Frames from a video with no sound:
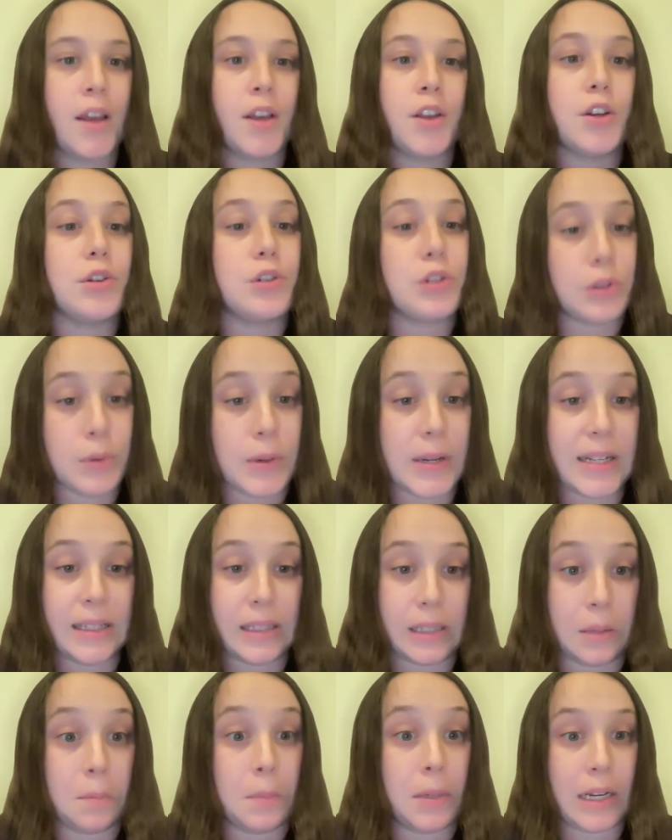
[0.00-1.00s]
You do
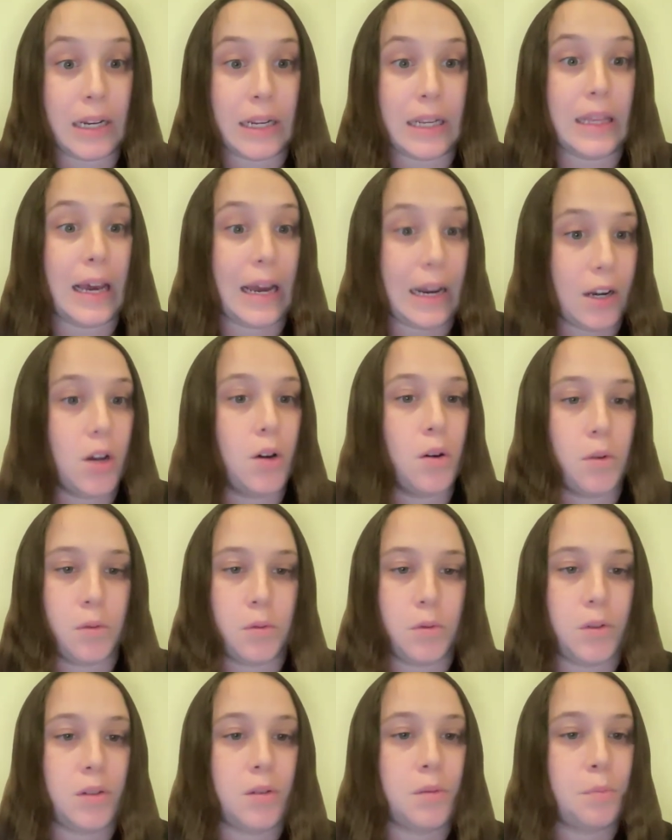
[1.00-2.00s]
need somebody that
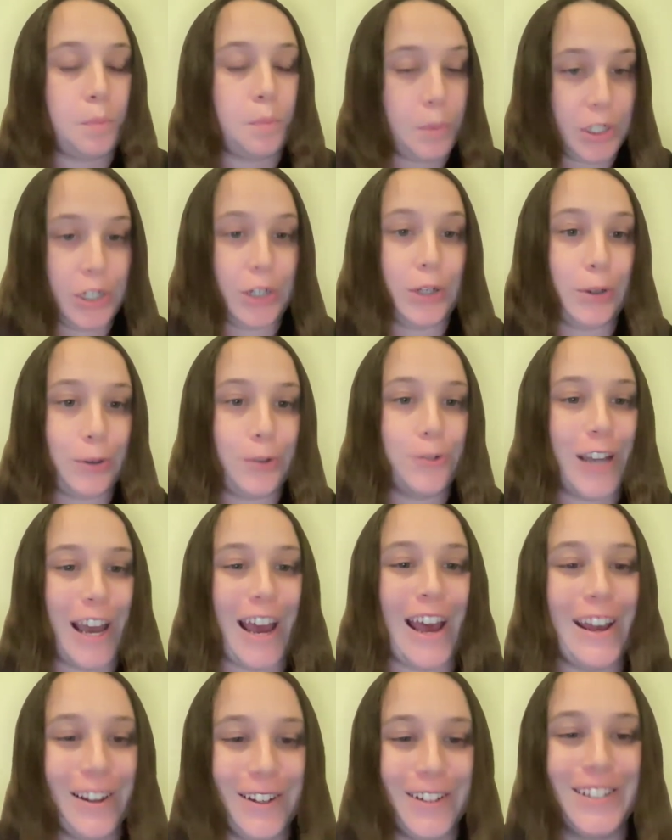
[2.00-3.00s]
knows maternal
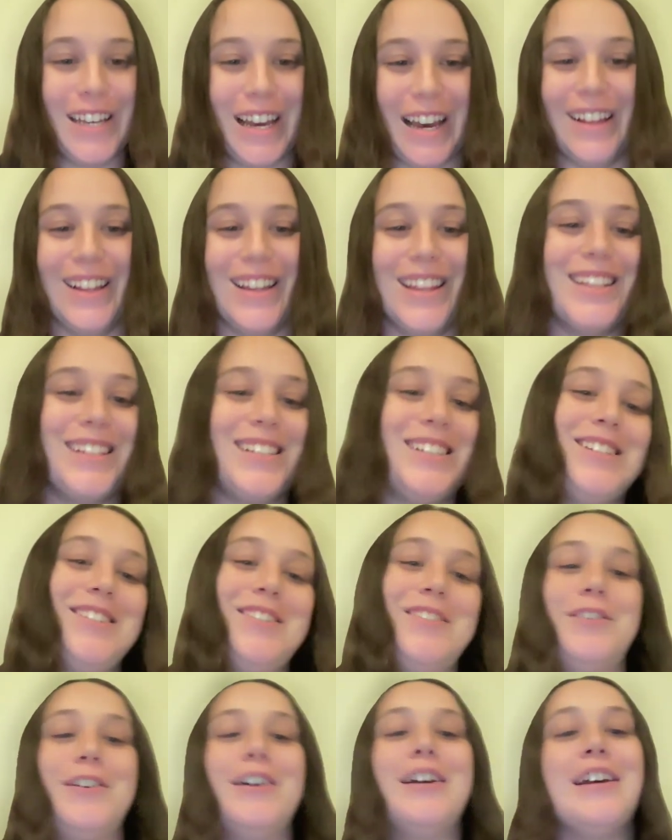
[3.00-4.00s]
child health
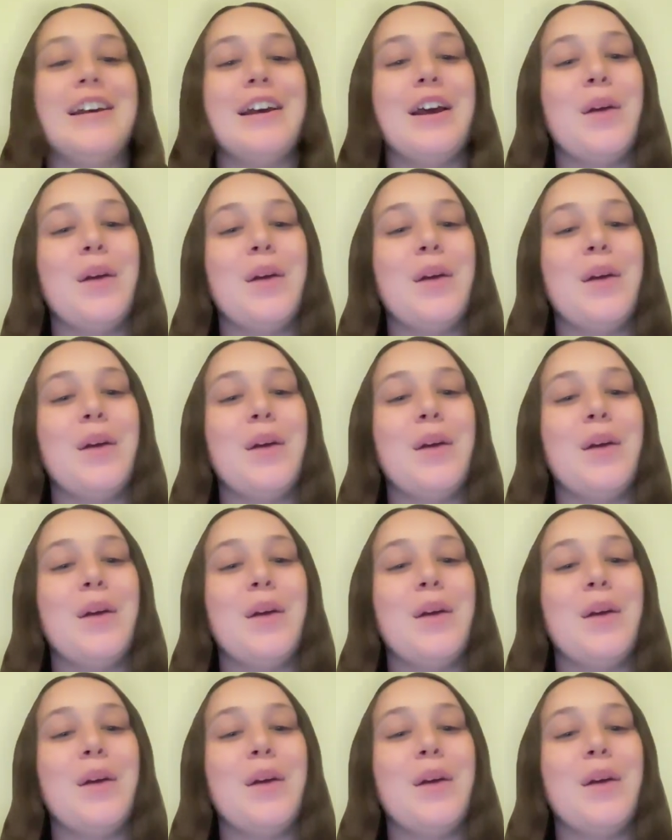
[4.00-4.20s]
to